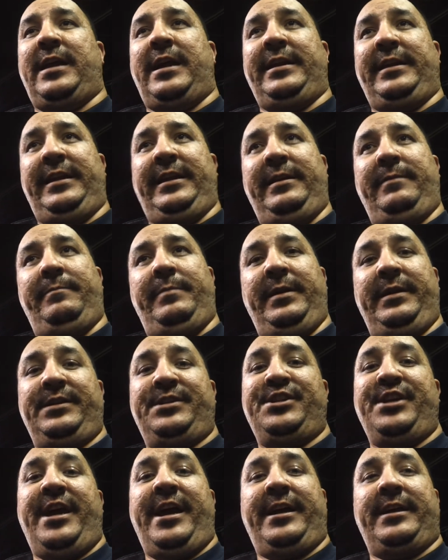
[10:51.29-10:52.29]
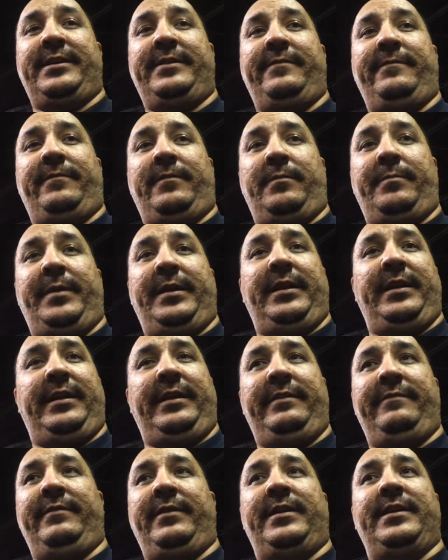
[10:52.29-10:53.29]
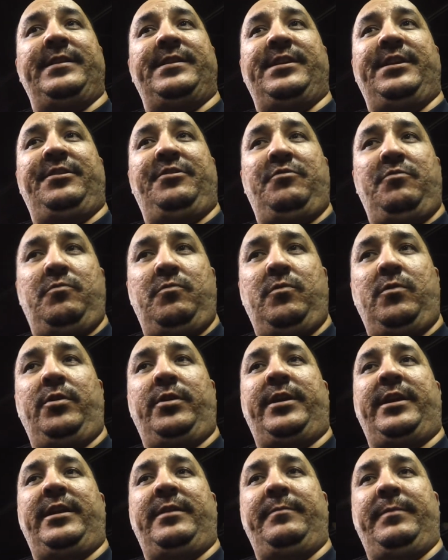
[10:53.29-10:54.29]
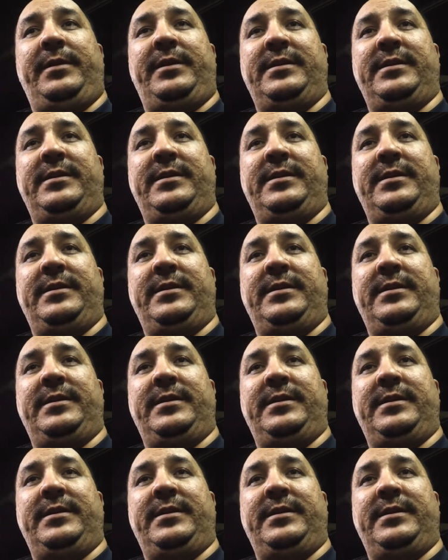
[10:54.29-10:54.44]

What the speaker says: I need a big check for me to even continue working,